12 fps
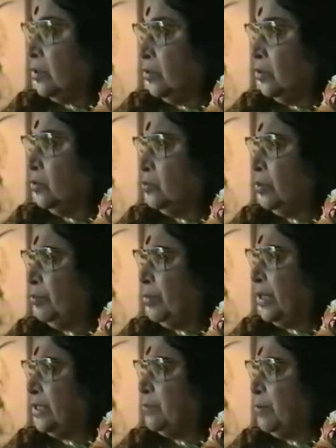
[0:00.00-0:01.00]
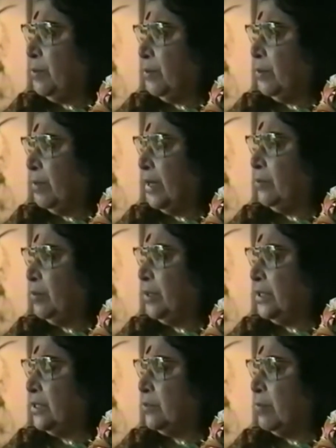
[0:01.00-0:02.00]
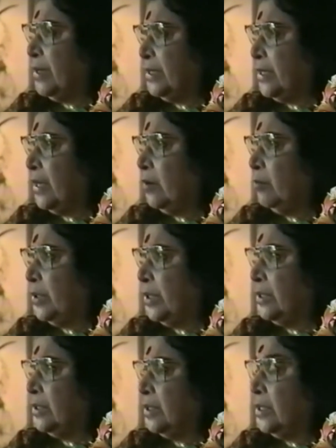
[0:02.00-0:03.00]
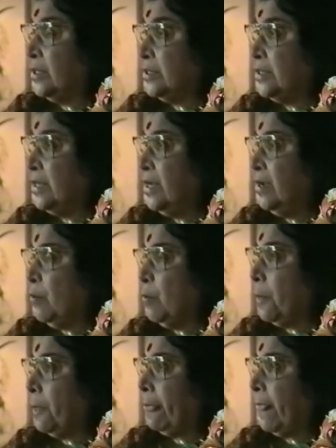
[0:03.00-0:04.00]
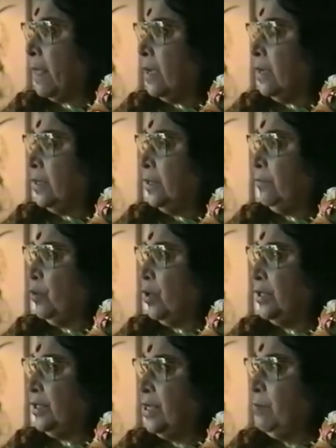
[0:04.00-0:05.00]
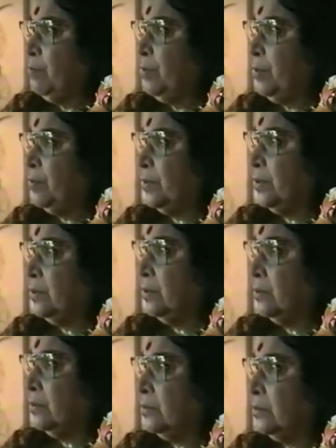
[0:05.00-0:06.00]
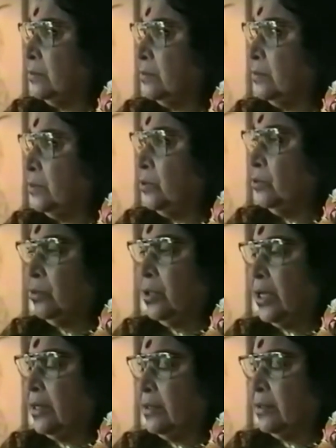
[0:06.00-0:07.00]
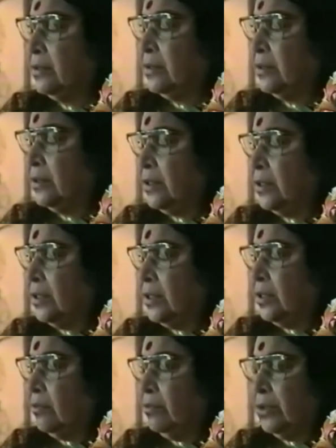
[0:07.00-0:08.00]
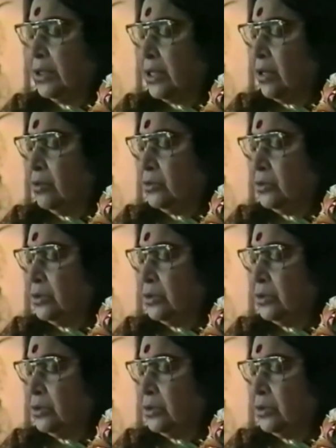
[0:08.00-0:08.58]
Though to impress people this might help, but still, if you are deep people, you can work out